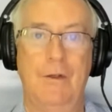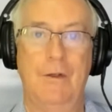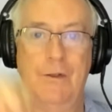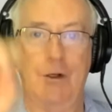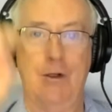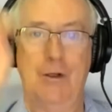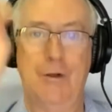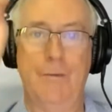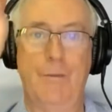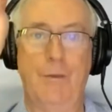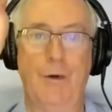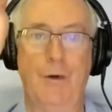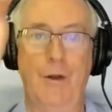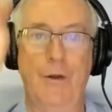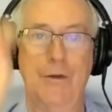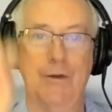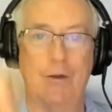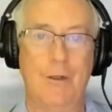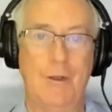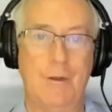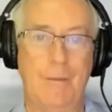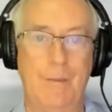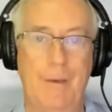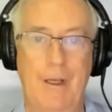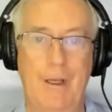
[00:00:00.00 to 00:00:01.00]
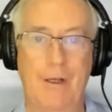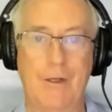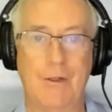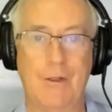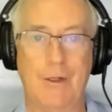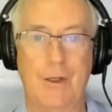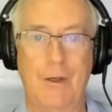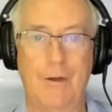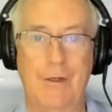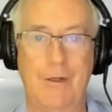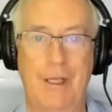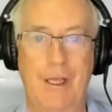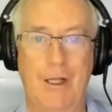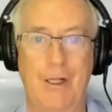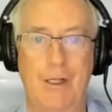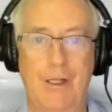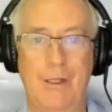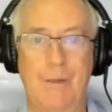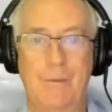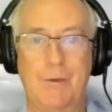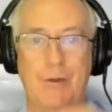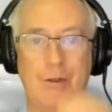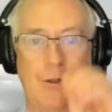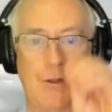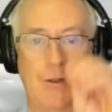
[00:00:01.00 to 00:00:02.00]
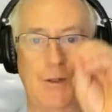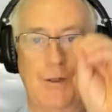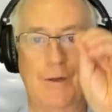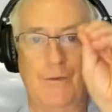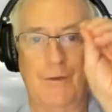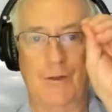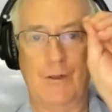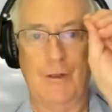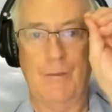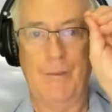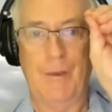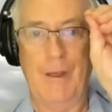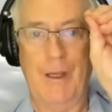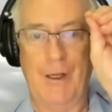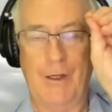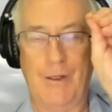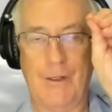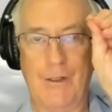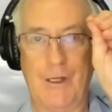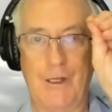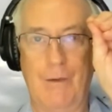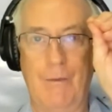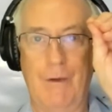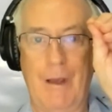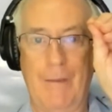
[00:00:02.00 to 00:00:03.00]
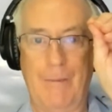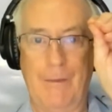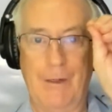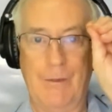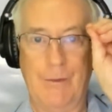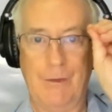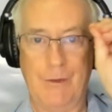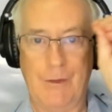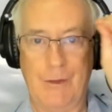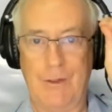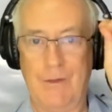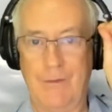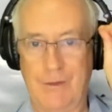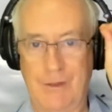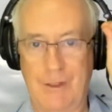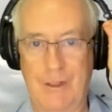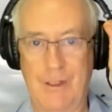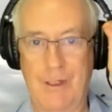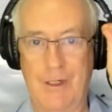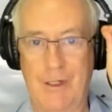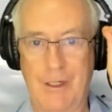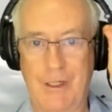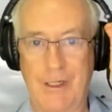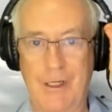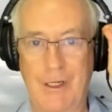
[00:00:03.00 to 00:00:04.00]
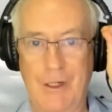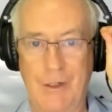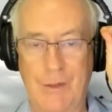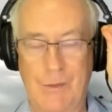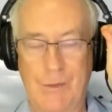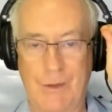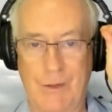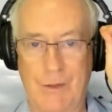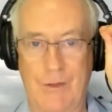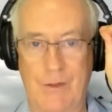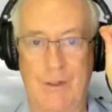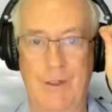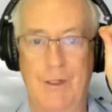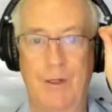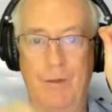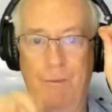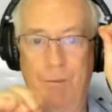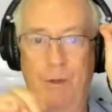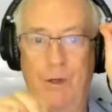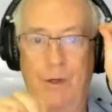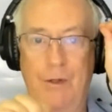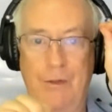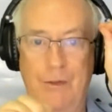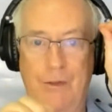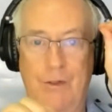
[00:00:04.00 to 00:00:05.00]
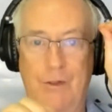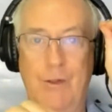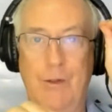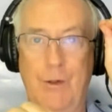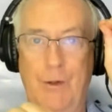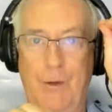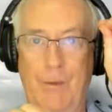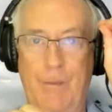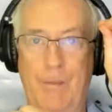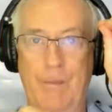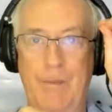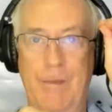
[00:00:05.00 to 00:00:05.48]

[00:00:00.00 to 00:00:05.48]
So mm-hmm. the bonds of the banks go down and the reserves of the banks go up. Now reserves don't earn any interest, bonds do.